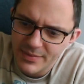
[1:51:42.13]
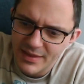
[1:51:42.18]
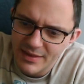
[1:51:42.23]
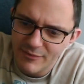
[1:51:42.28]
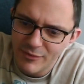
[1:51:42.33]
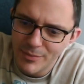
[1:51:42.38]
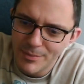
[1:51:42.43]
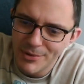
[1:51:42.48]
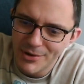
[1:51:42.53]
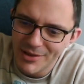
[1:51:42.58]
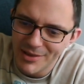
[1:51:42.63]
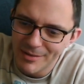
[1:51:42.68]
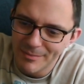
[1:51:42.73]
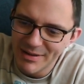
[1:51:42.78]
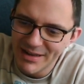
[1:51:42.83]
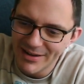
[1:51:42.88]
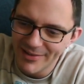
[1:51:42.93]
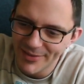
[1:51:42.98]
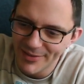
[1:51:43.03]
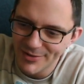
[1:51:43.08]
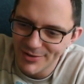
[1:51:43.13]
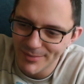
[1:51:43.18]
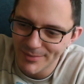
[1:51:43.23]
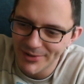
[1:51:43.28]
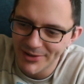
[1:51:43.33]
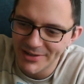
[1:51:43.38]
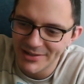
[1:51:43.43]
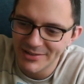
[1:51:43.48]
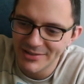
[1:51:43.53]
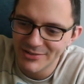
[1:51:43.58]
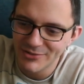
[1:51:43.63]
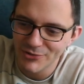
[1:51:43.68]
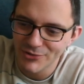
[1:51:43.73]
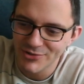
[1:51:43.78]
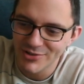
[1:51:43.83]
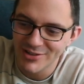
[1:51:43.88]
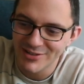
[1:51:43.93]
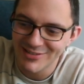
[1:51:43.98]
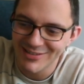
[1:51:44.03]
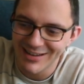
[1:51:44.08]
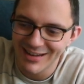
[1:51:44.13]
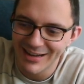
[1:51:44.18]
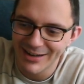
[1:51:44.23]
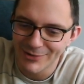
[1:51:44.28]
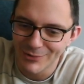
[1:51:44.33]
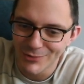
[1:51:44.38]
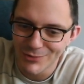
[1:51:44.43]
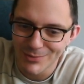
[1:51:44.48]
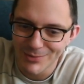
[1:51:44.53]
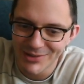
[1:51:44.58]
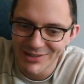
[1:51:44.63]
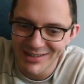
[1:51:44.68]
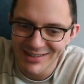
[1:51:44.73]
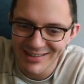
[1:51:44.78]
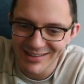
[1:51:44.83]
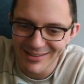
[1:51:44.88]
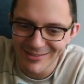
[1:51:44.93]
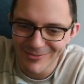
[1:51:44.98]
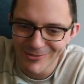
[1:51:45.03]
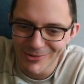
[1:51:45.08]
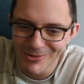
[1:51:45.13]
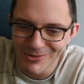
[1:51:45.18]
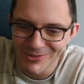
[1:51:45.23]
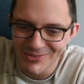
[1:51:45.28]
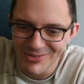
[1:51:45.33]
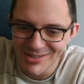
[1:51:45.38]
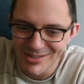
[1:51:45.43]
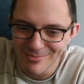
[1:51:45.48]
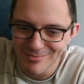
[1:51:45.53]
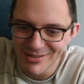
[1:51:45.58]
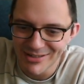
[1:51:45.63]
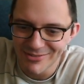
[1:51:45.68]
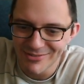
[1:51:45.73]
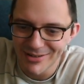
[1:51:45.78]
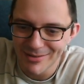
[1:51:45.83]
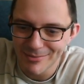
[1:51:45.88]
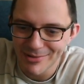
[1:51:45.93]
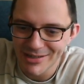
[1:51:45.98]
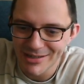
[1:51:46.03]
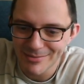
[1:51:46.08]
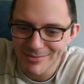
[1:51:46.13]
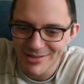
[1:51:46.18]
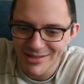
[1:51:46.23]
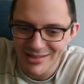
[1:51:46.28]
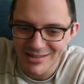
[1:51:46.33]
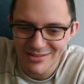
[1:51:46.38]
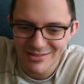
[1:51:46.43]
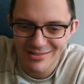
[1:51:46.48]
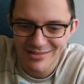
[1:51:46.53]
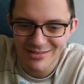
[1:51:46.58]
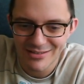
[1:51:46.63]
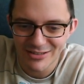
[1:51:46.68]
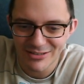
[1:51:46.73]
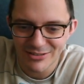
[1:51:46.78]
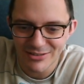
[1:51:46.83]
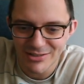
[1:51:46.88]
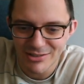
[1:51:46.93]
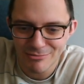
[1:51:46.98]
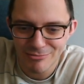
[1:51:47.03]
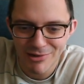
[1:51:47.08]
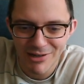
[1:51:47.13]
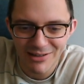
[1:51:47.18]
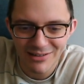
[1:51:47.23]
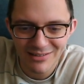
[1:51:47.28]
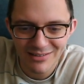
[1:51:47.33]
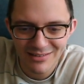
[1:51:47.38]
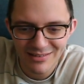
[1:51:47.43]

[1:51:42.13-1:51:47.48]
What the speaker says: If you put it in the middle of the top line, it shows the diagonals work, and the 4 corners and middle number add up to the total as well.